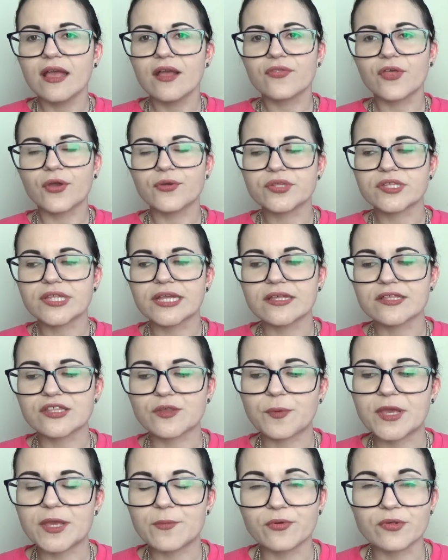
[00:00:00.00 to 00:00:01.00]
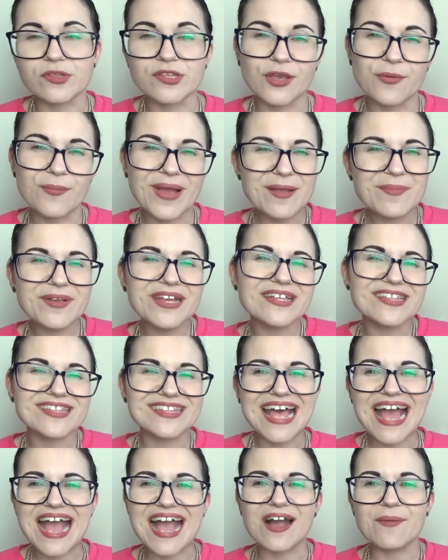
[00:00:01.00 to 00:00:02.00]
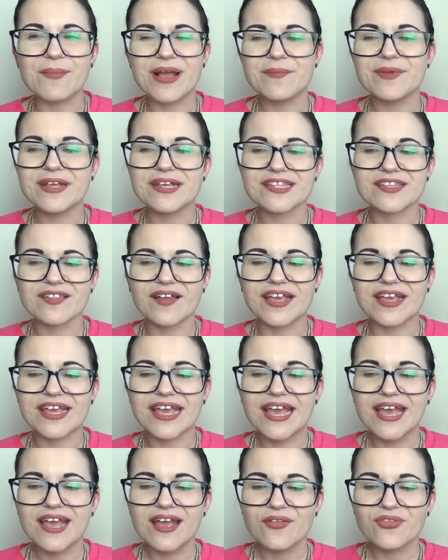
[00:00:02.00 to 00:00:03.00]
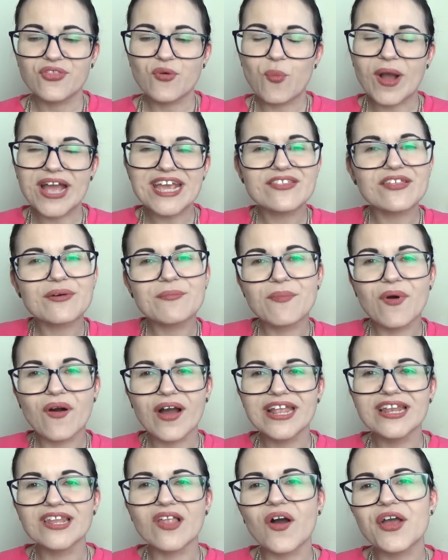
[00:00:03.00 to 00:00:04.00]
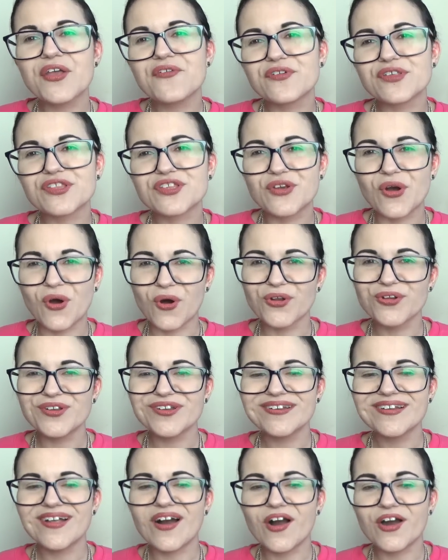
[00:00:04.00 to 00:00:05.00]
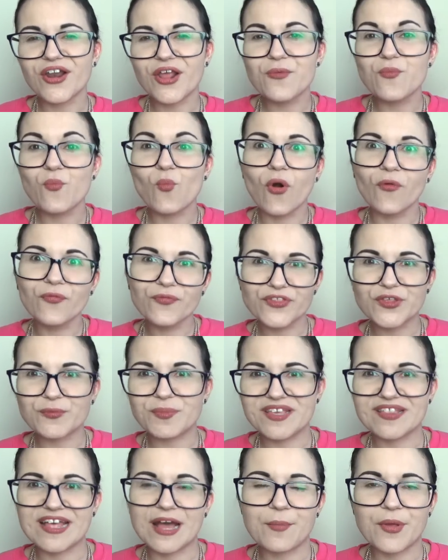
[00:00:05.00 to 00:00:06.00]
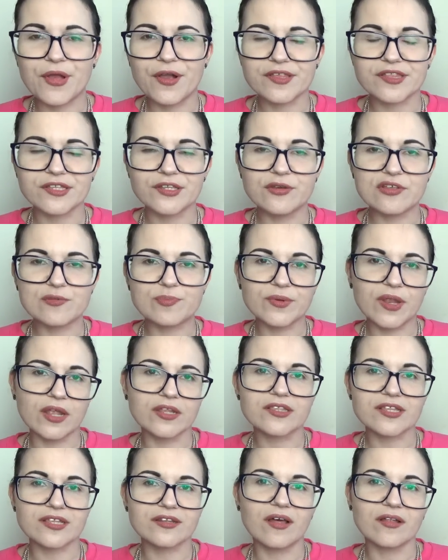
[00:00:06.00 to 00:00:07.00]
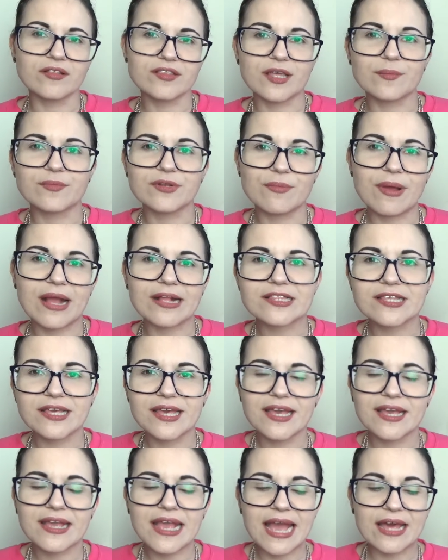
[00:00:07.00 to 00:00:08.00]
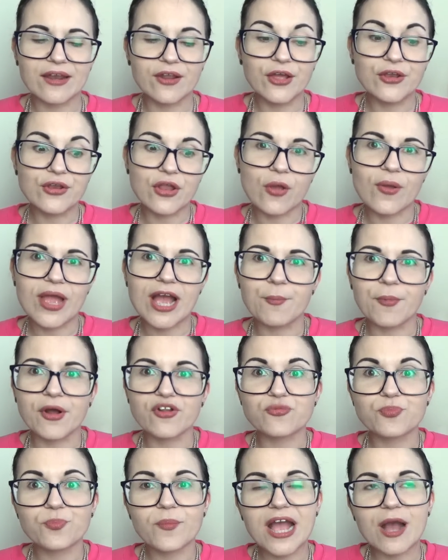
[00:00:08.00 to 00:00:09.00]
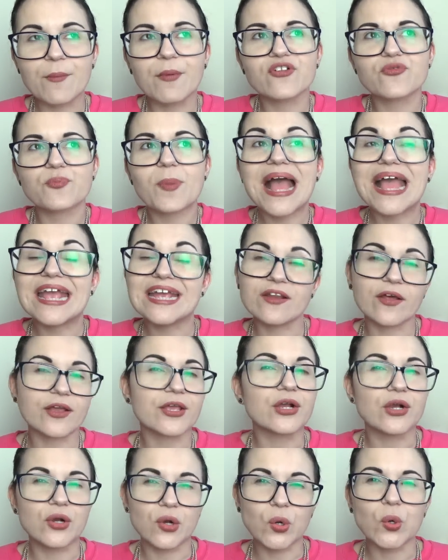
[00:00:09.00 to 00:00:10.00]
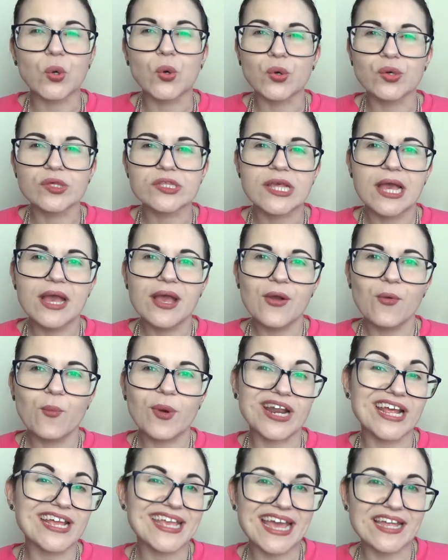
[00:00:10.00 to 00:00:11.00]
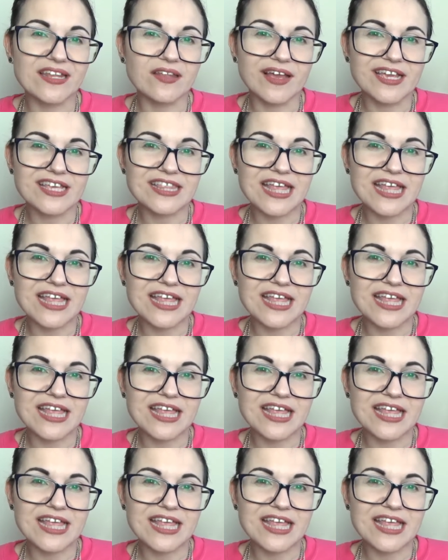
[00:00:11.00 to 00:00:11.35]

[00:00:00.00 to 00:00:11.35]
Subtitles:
those things to people. So maybe it's that, maybe it's like the way that my life has gone. I don't want to be that person who's blunt and undiplomatic, and I know how much pain I can cause when I get like